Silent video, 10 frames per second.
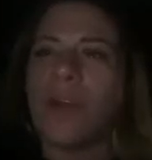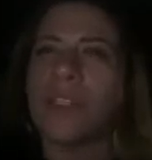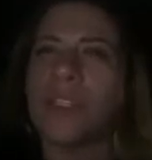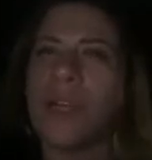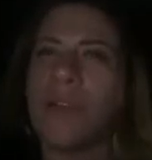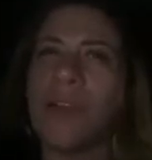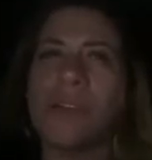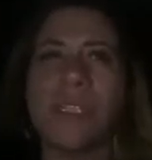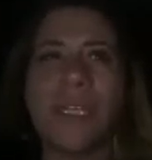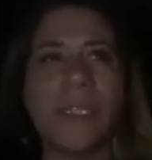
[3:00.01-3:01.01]
So it's like around
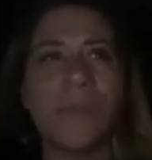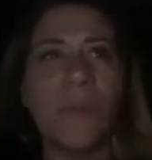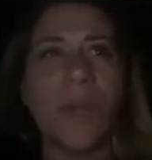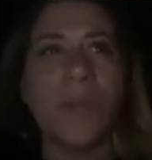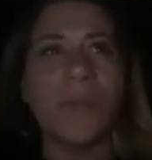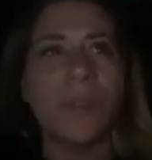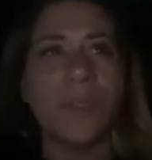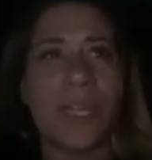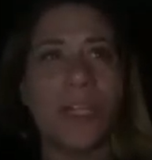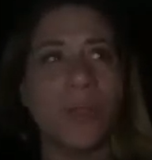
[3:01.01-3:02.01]
6, when
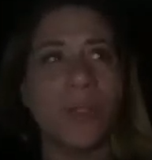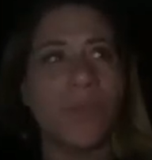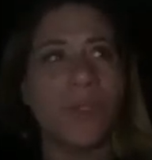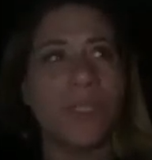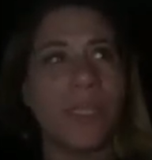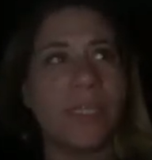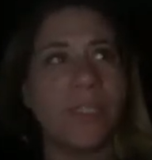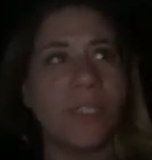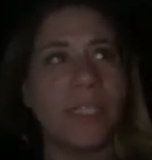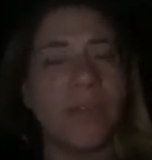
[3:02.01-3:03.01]
Daniel was around 6
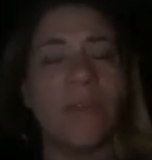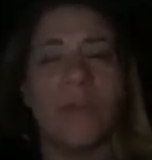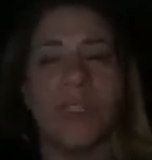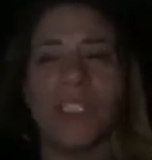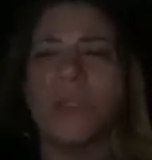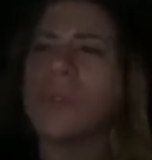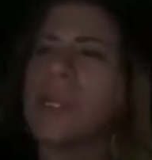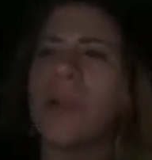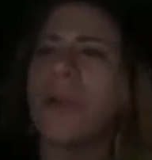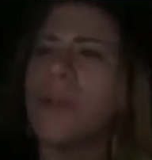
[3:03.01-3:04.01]
or 7 months, she was
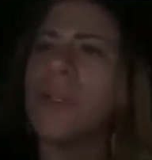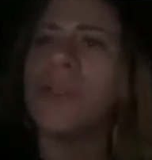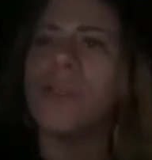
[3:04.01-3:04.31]
like, oh, you know,